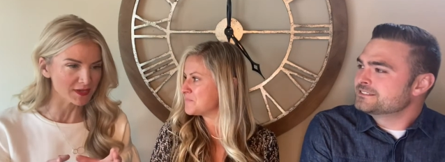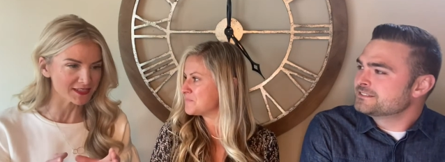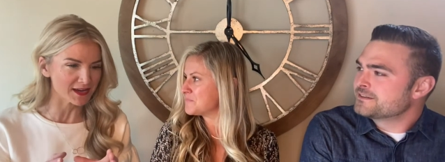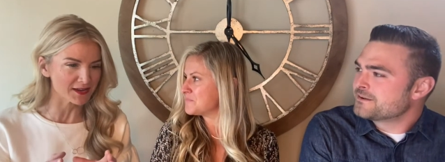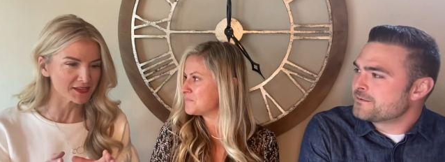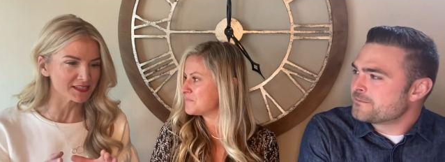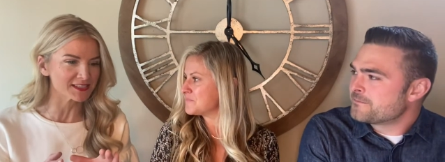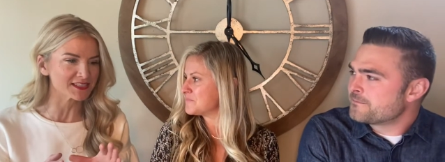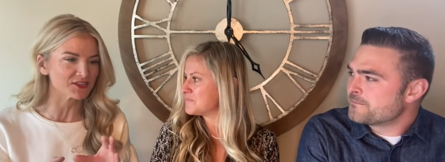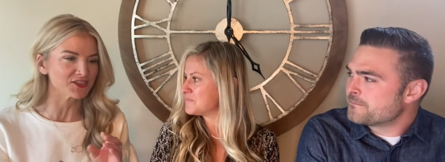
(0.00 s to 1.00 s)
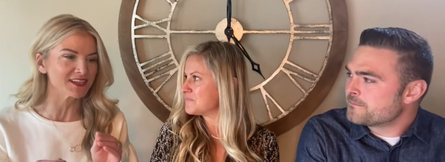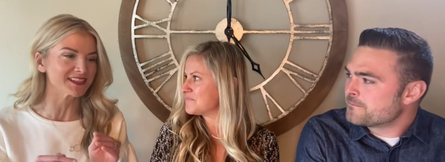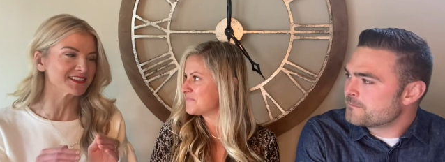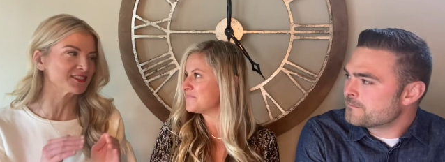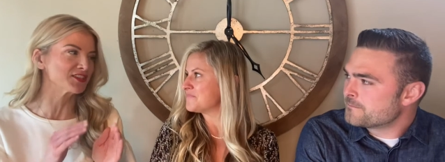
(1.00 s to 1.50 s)
Speaker 1: is high on the list because she
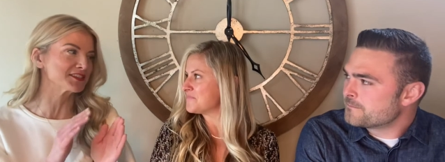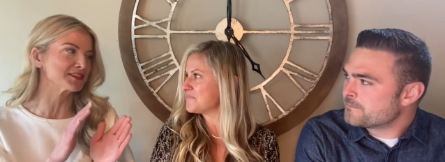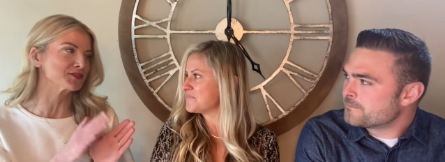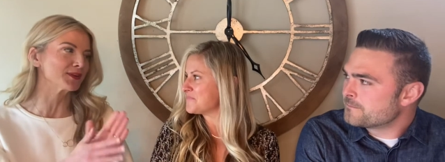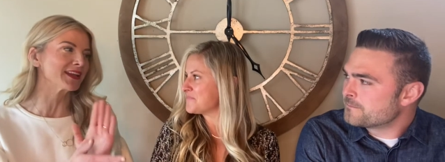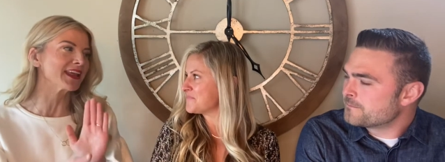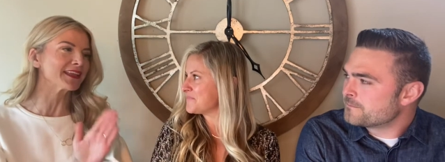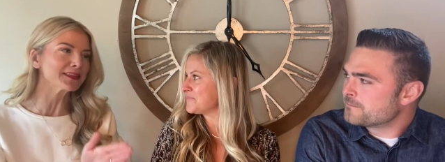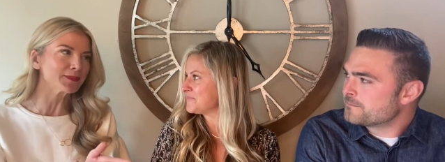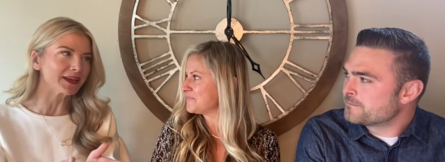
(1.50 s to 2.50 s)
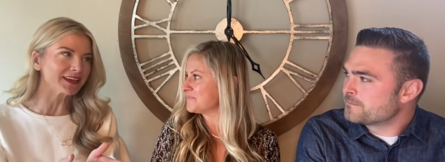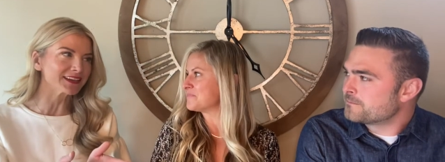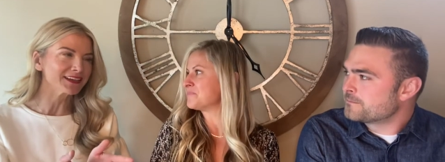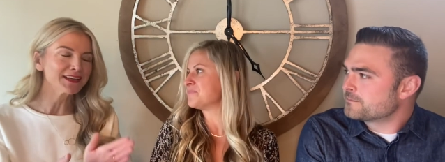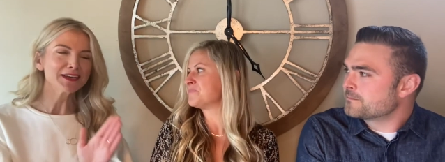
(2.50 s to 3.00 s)
has the tread and the bike.
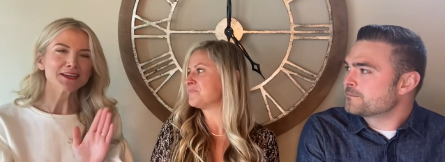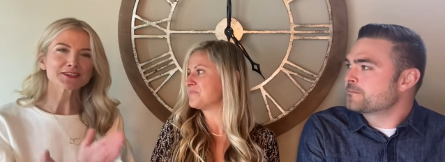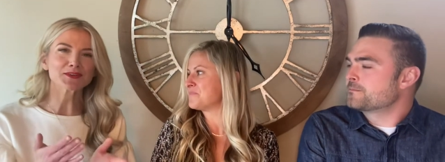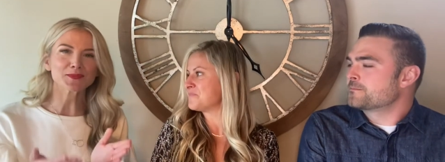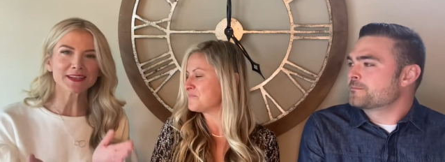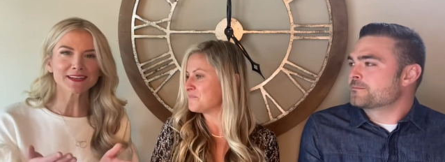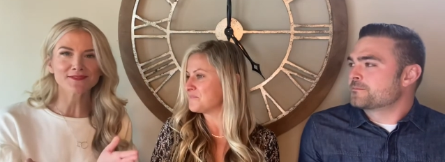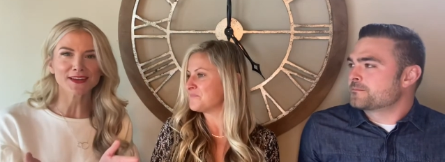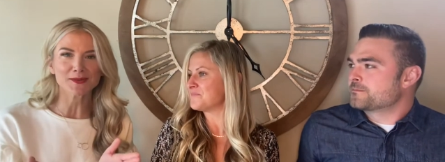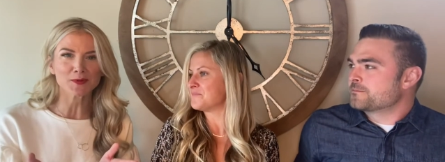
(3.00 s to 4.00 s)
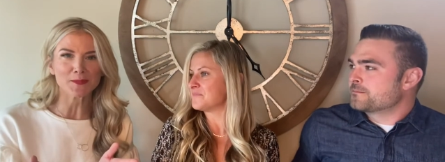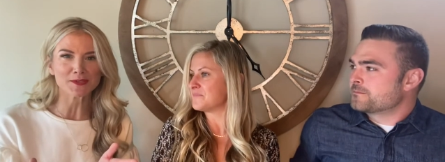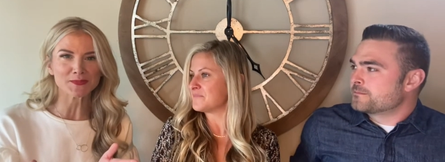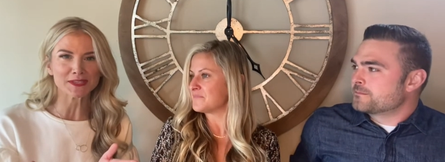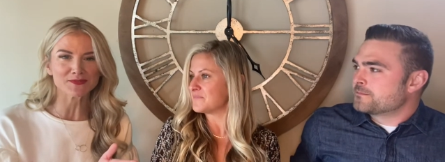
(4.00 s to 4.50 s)
Mm-hmm. So we need to find a proper
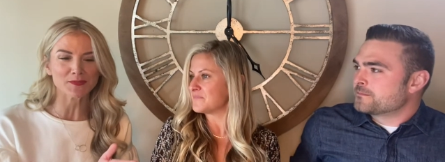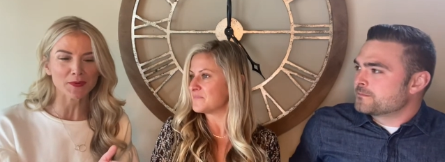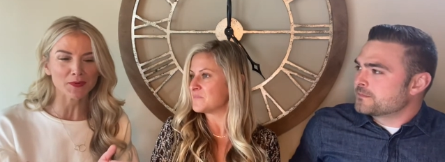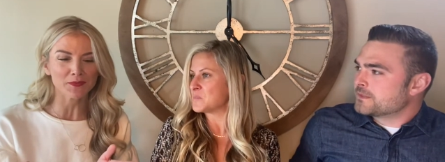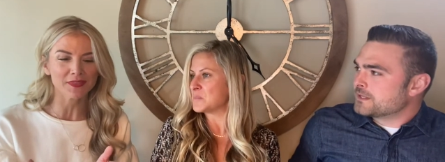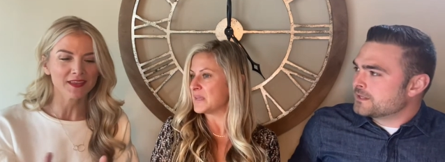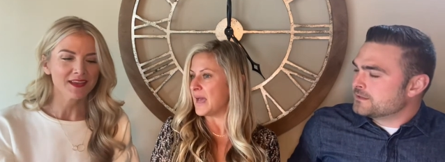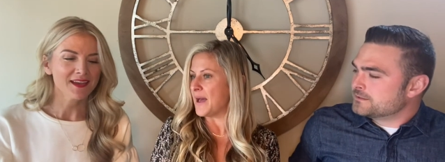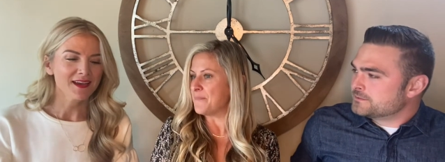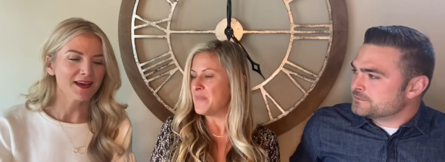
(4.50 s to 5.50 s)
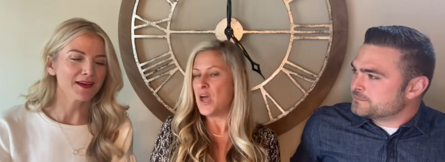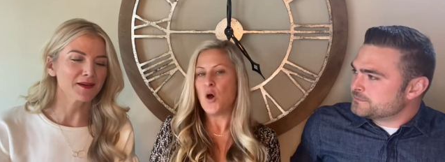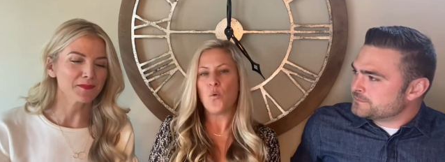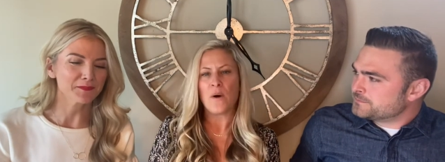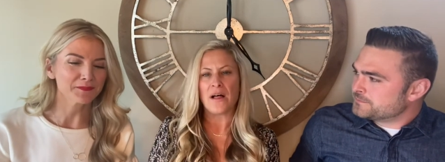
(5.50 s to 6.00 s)
space for both.
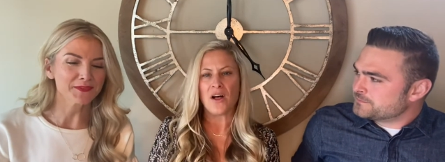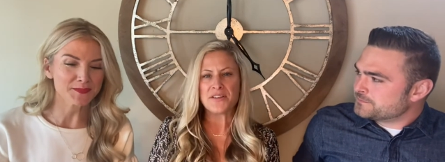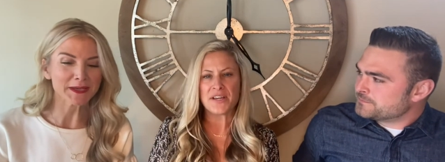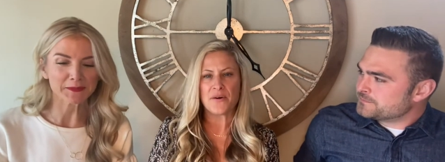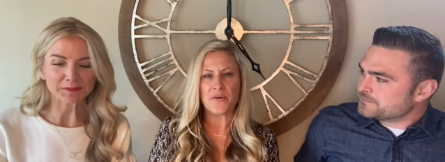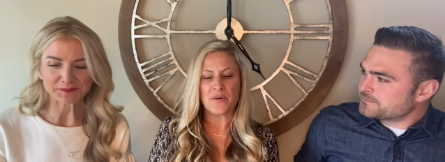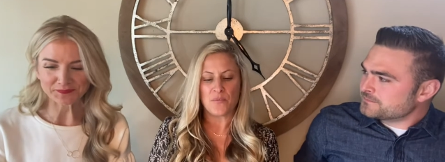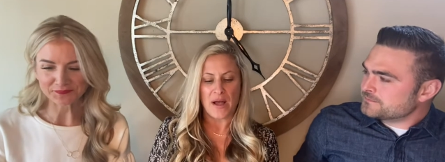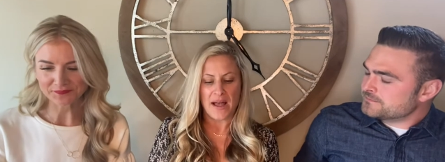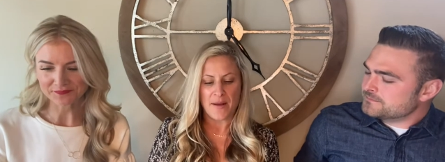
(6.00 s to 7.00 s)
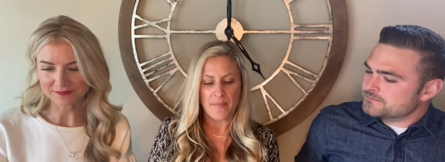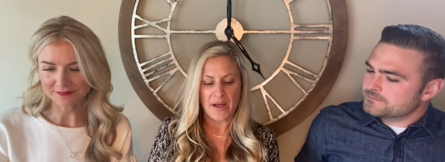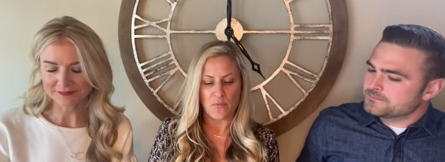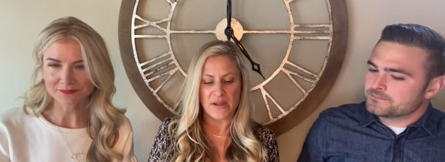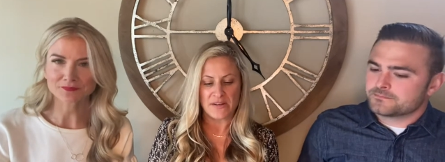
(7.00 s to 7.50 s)
Yeah.
Speaker 2: Well, also,
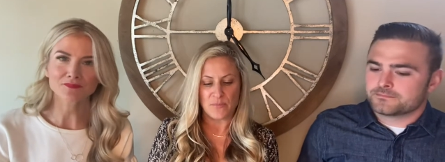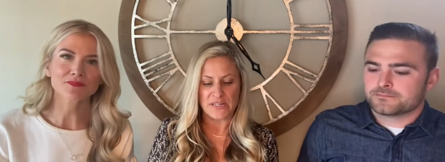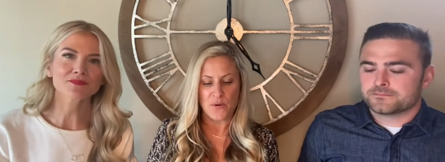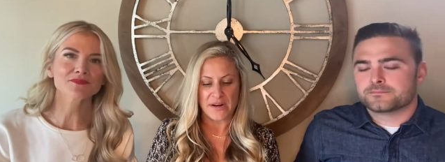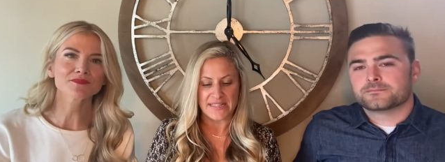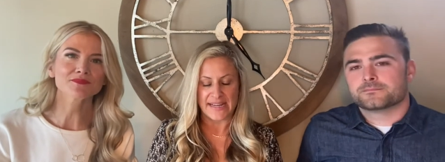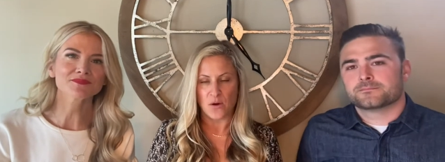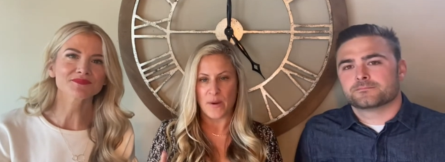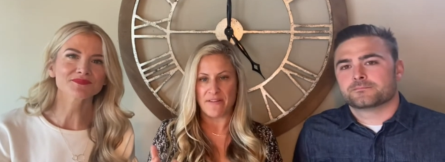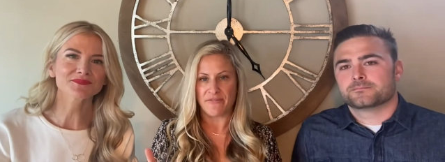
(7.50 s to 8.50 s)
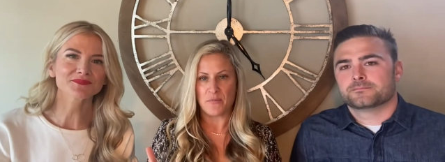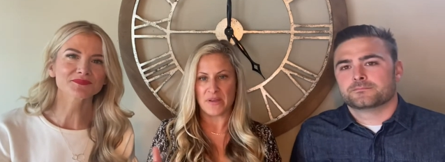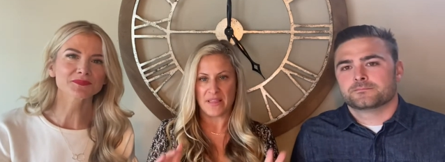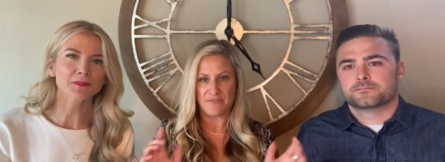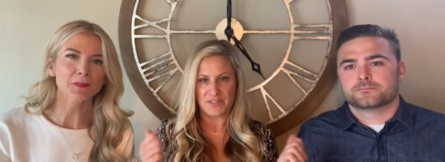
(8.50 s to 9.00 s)
we don't want to take away from,
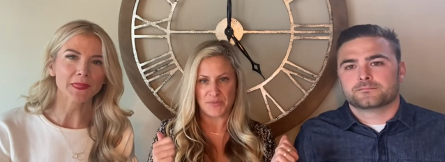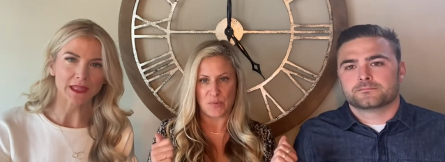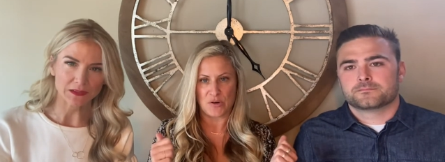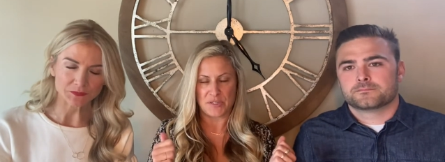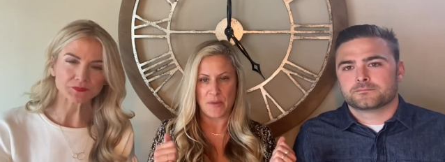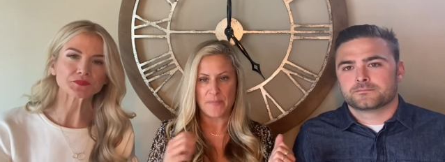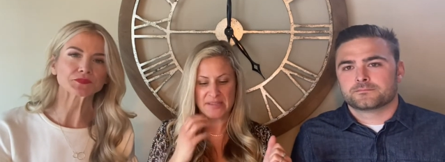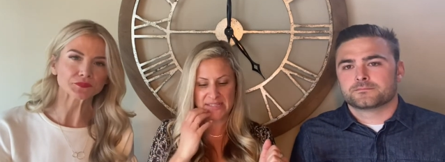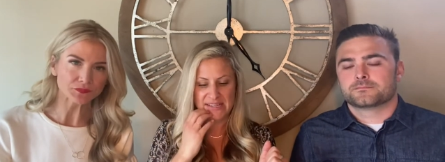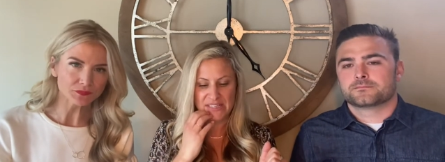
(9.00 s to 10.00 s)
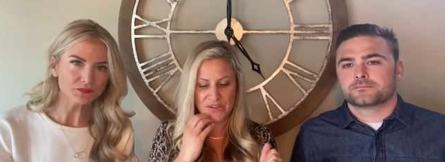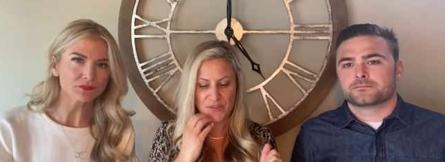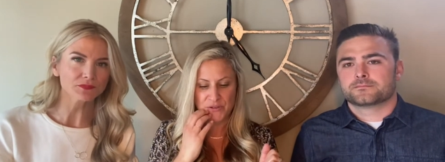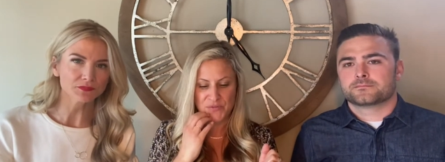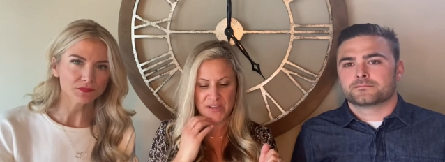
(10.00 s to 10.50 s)
we love to support small business. So
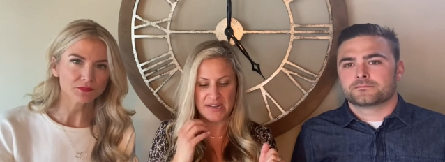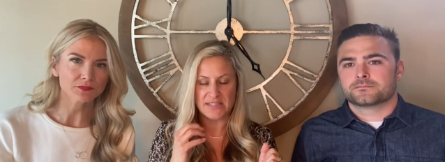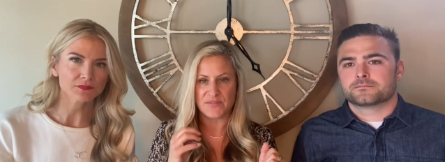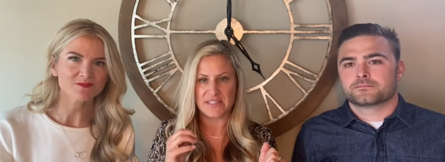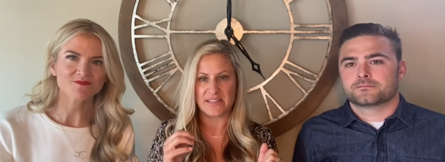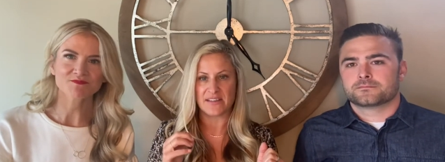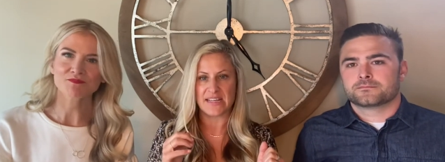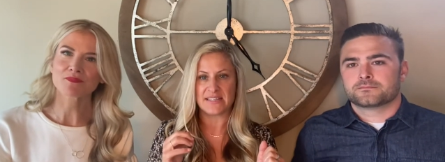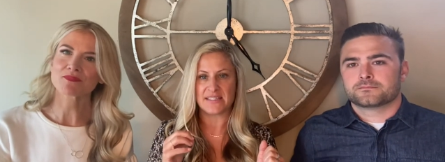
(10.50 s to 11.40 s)
those fitness facilities